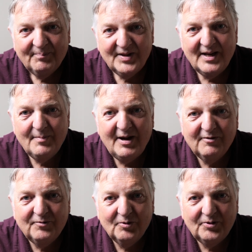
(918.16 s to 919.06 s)
then the
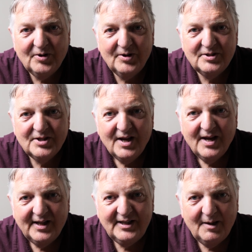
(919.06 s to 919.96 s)
Micro Four Thirds
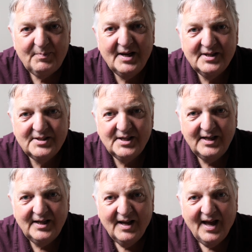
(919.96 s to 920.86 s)
and the
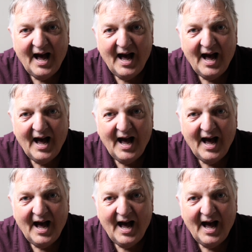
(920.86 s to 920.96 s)
APS-C